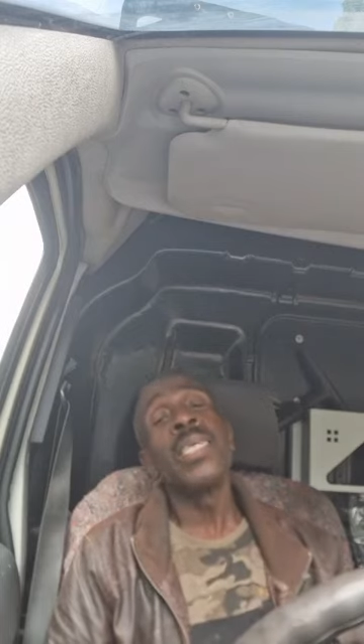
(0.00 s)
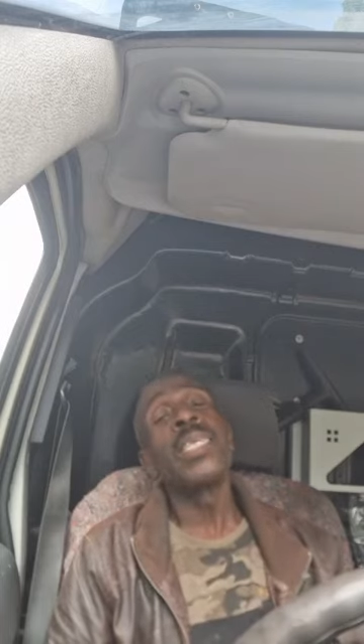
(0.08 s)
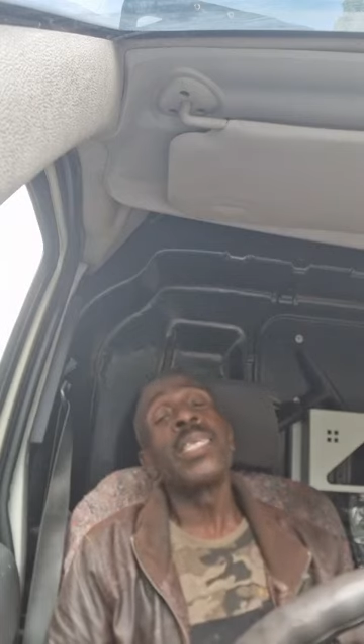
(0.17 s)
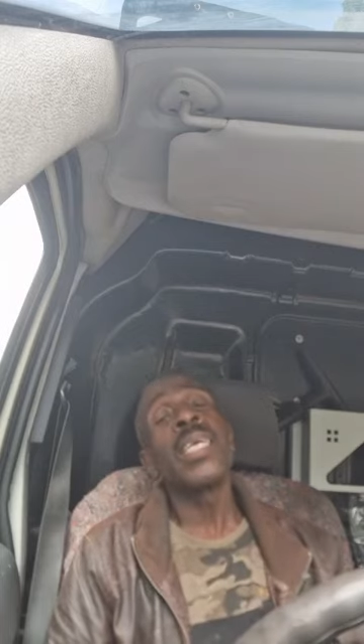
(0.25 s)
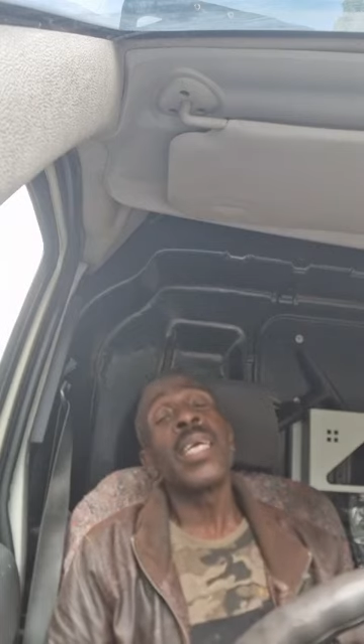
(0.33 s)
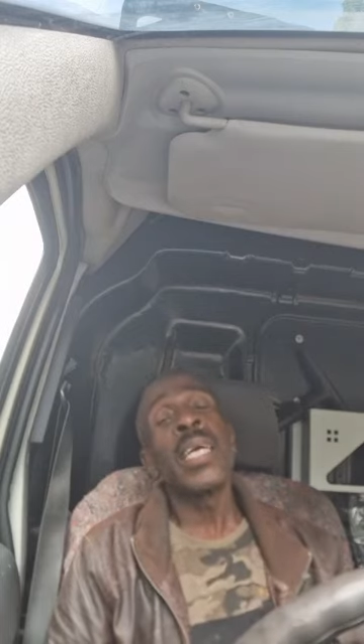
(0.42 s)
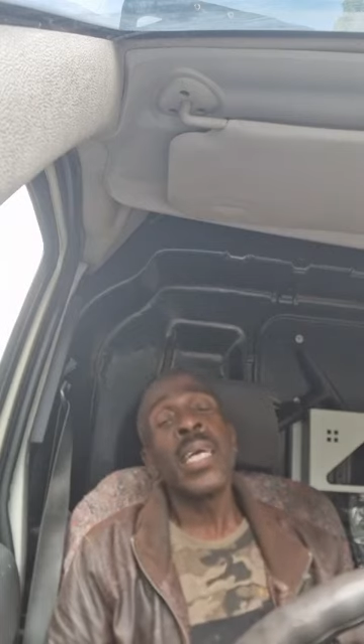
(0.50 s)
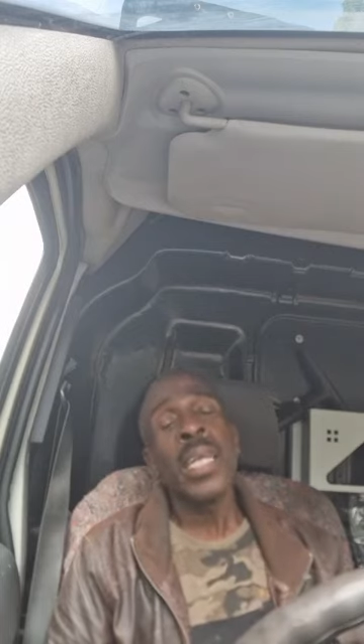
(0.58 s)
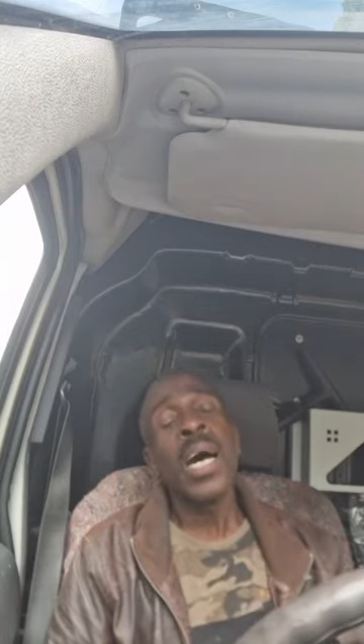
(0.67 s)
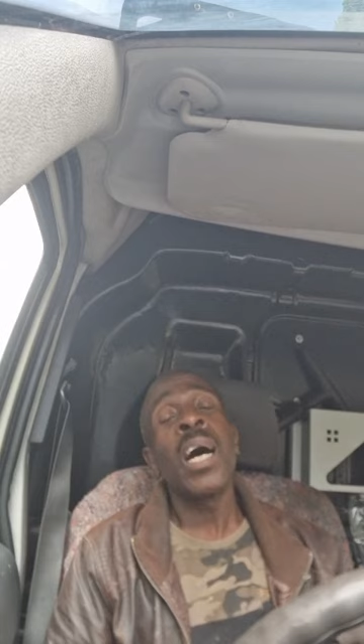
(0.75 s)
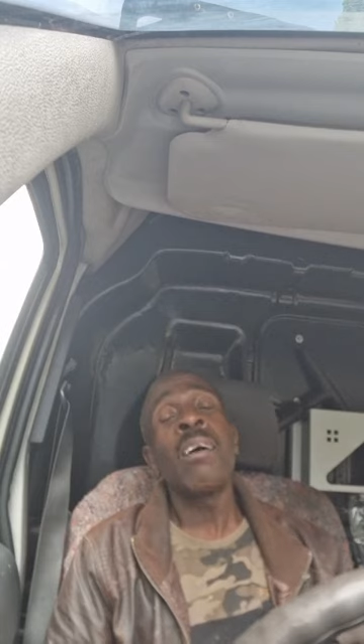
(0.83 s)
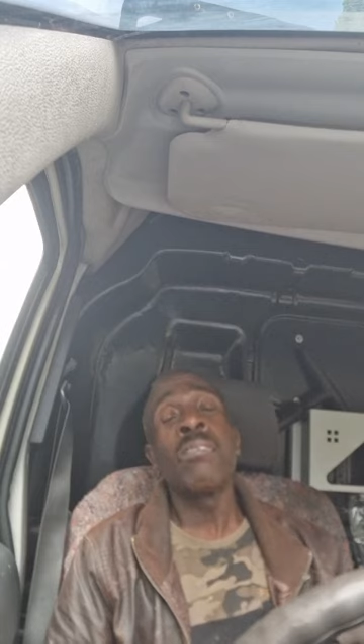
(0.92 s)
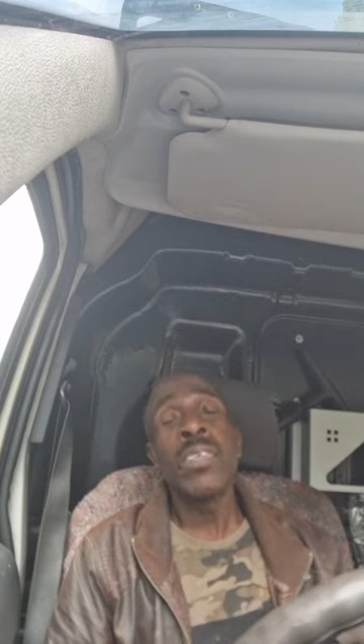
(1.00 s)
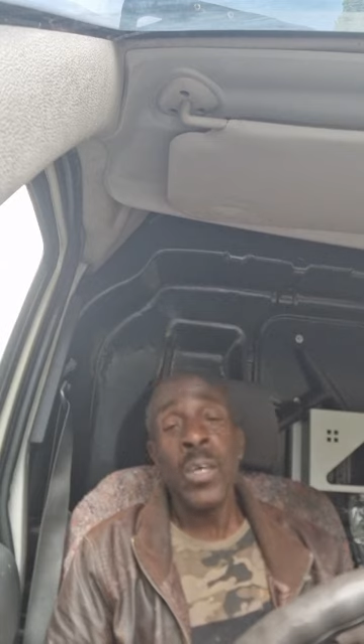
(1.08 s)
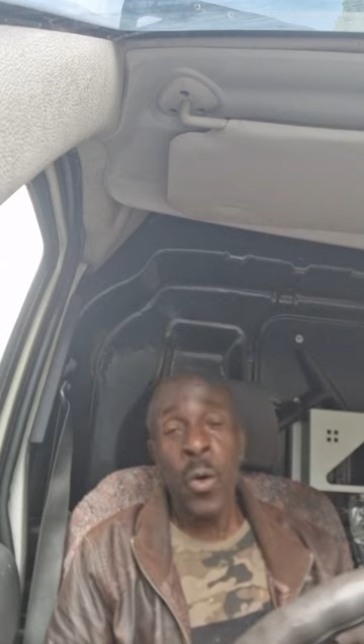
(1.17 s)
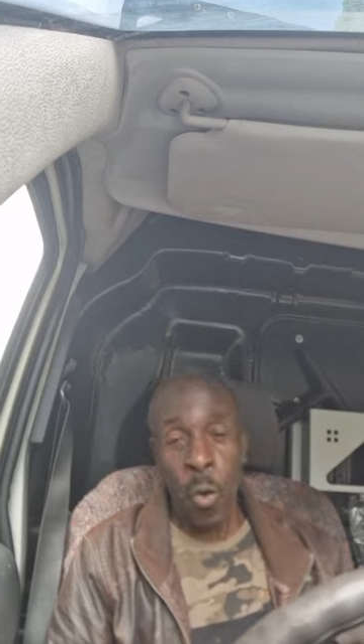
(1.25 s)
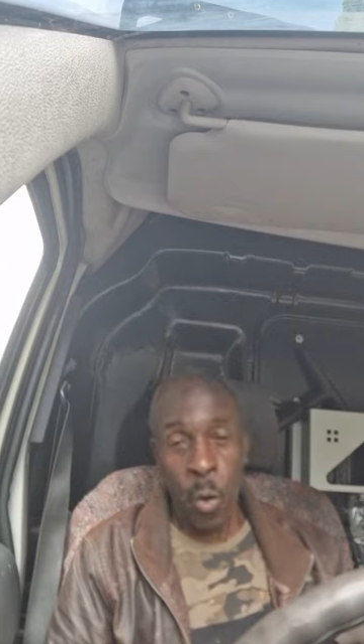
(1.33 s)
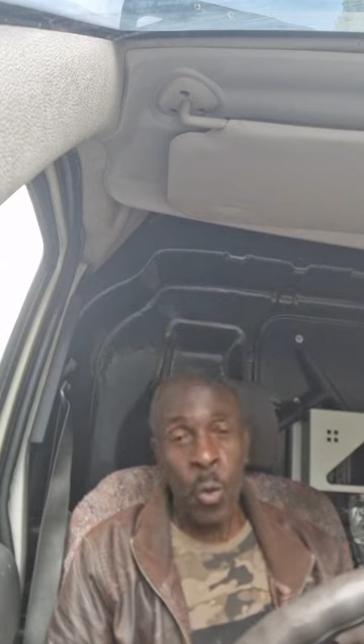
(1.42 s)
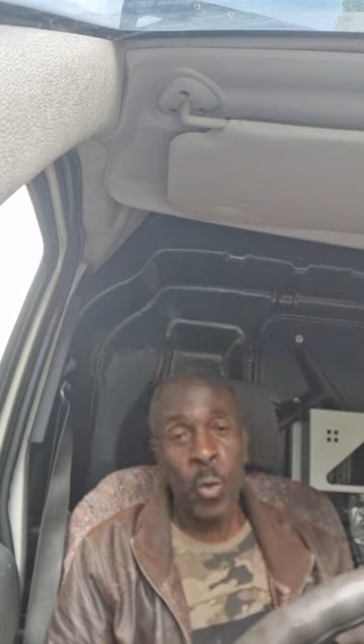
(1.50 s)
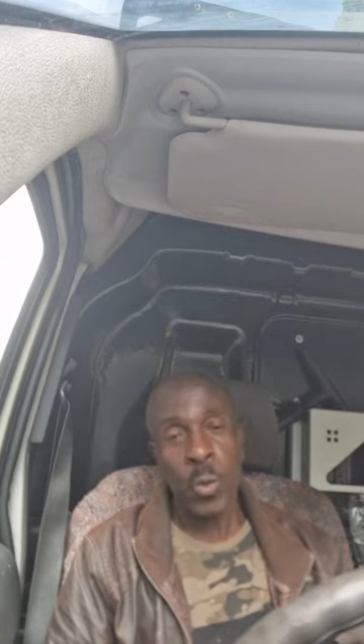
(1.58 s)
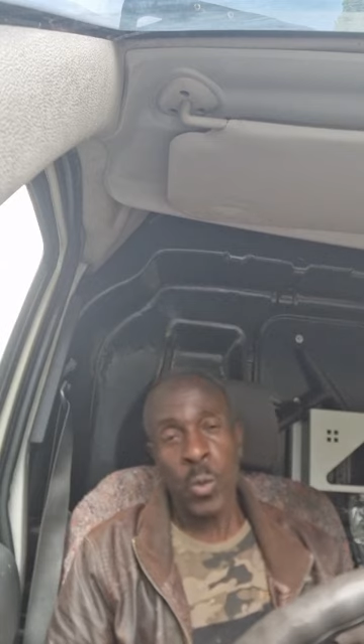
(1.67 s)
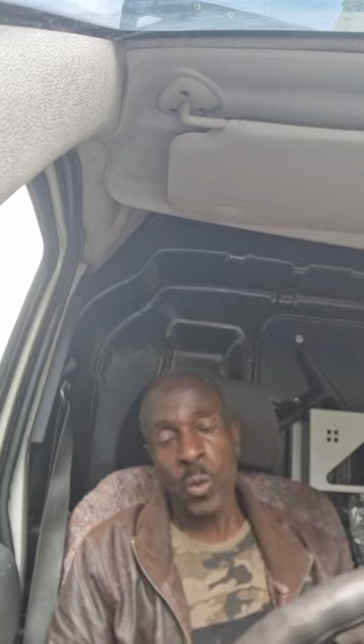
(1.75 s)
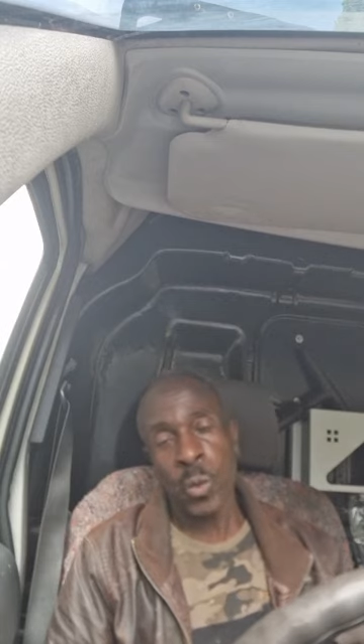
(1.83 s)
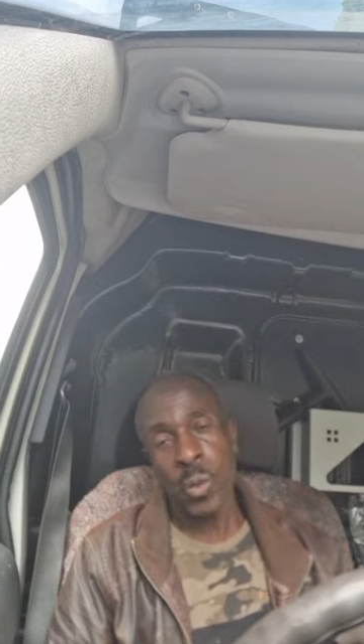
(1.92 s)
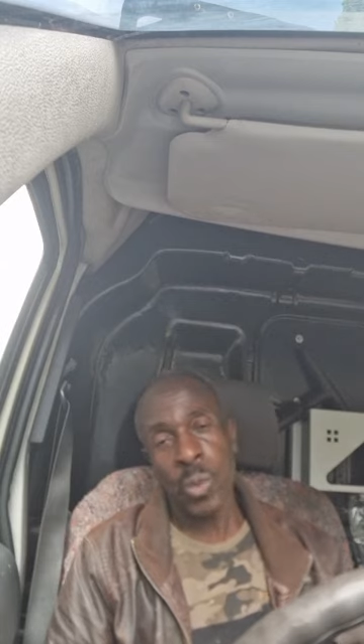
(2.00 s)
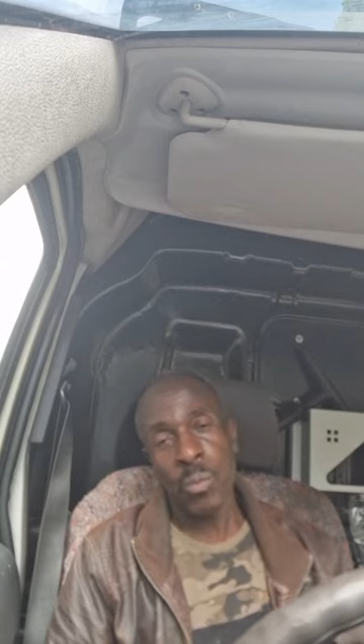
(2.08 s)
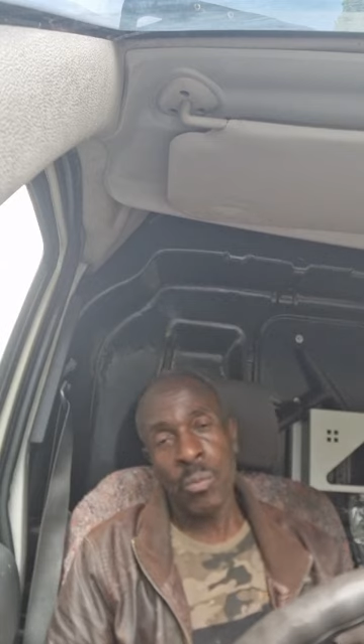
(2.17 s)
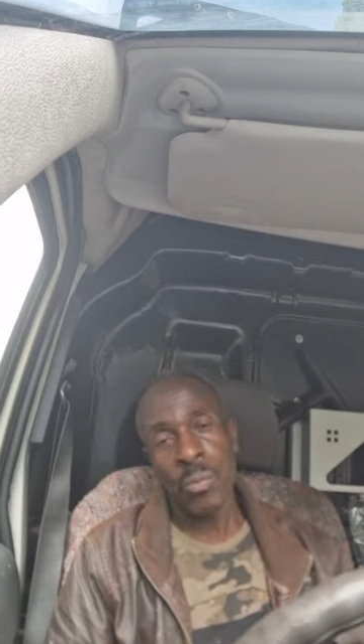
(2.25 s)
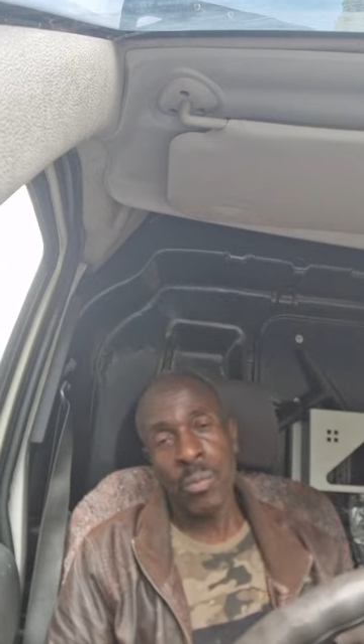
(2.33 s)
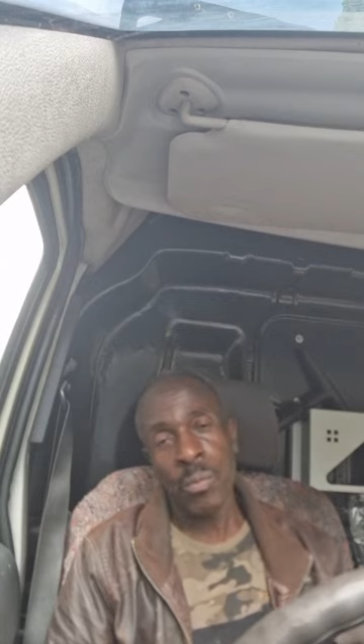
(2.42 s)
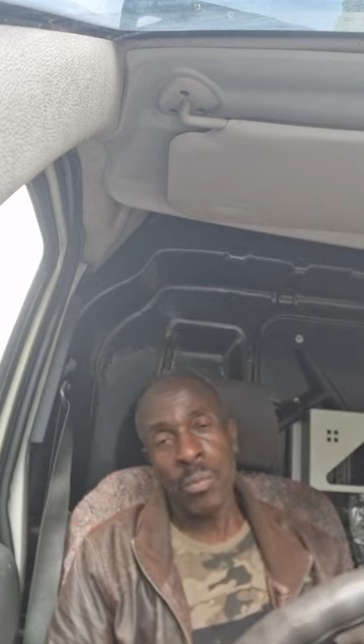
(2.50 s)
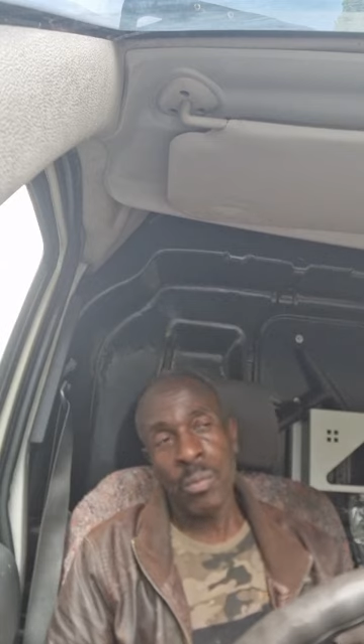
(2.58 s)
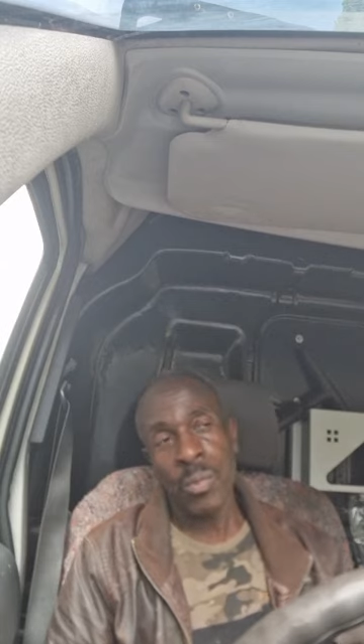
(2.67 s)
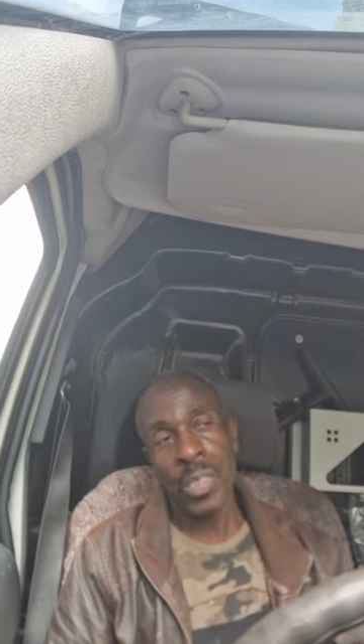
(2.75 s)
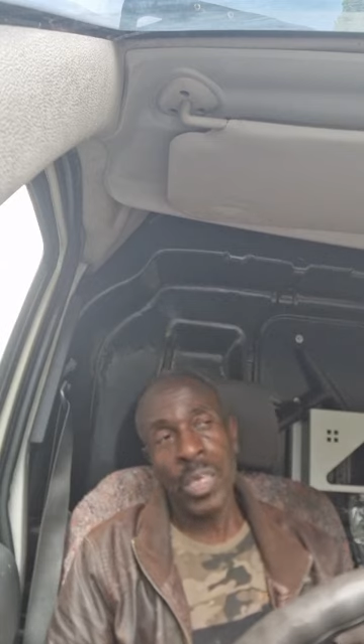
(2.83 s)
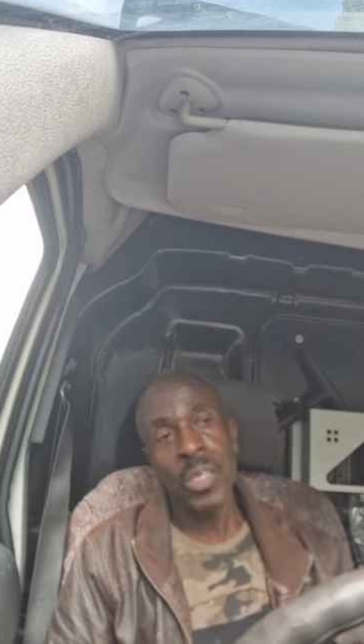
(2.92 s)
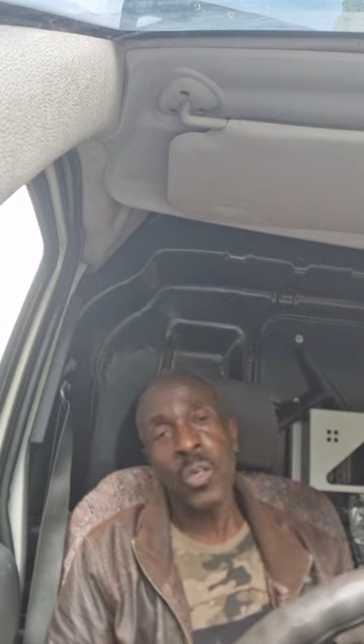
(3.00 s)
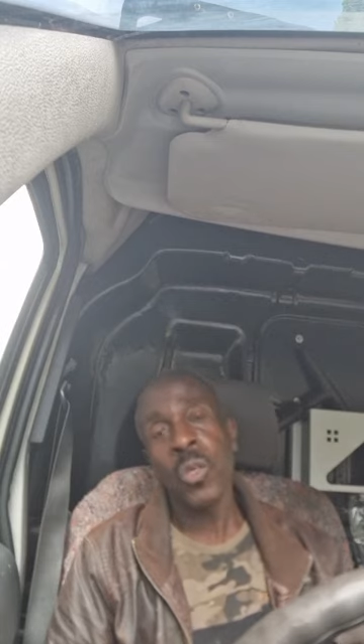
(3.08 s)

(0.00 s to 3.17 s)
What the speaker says: is the head of the house. Yeah,